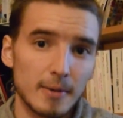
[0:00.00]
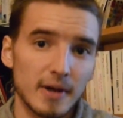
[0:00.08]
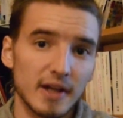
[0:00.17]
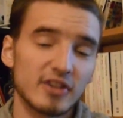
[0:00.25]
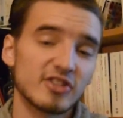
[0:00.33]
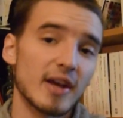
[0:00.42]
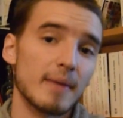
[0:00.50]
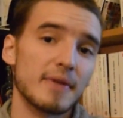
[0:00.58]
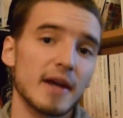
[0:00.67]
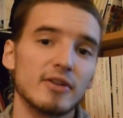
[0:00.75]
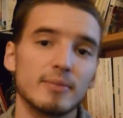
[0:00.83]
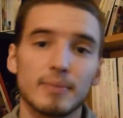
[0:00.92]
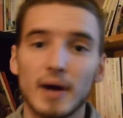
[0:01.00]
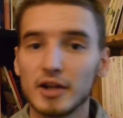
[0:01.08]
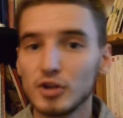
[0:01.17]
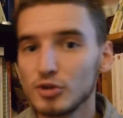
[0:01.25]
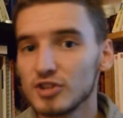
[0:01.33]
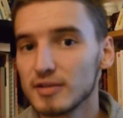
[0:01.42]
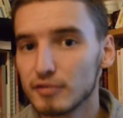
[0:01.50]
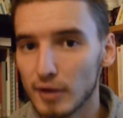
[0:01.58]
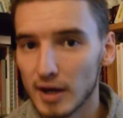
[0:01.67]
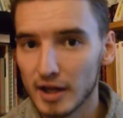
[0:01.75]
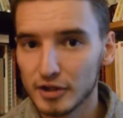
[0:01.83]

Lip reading: Except that by using voilà,